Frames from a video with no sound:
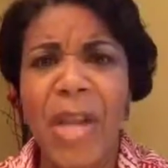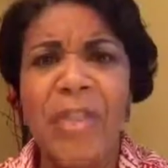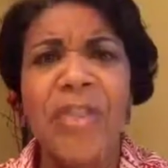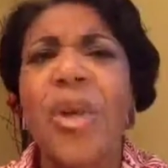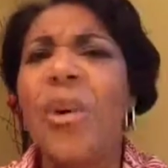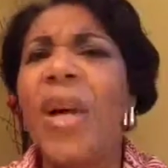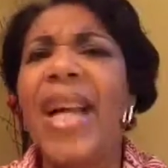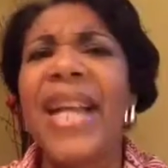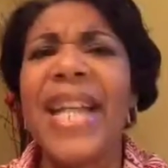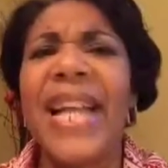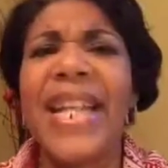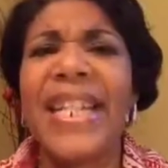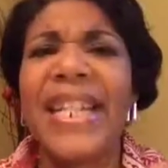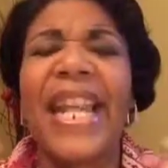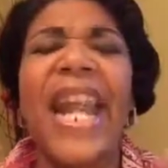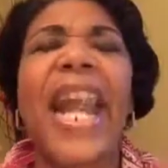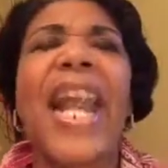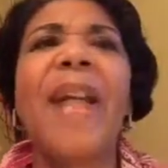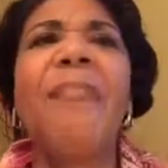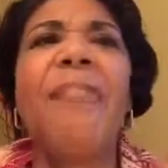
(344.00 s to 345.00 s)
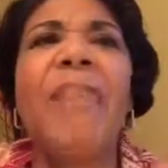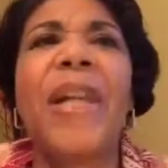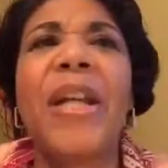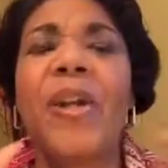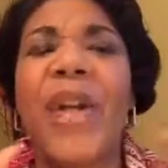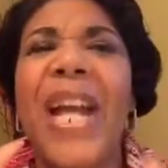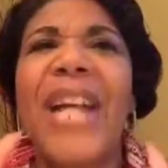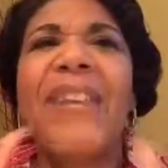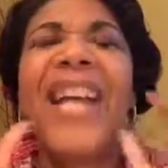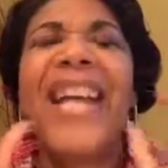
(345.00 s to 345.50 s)
So it can't
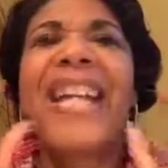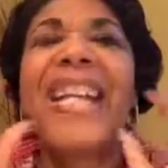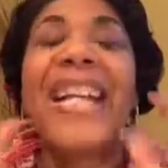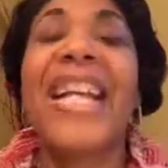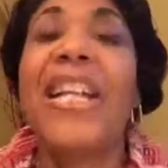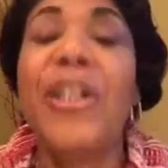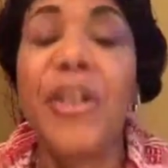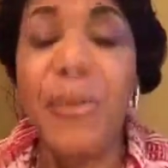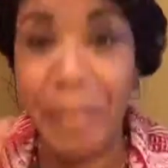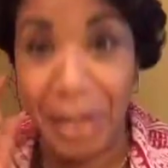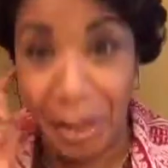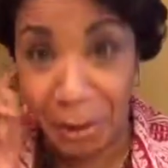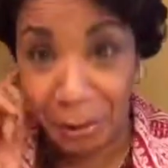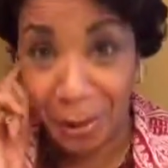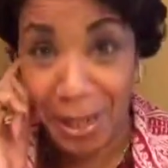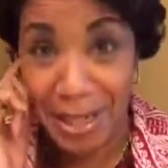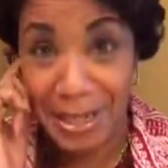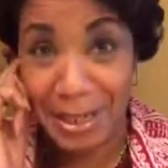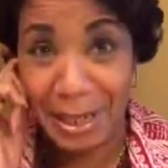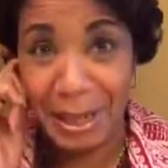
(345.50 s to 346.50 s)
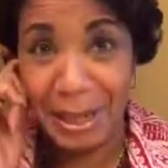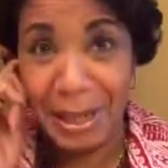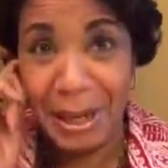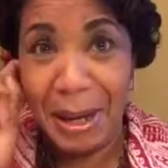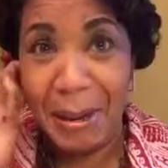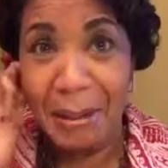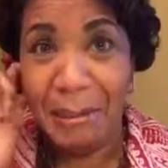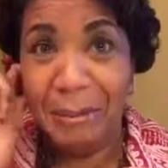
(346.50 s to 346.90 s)
be, it could be crazy,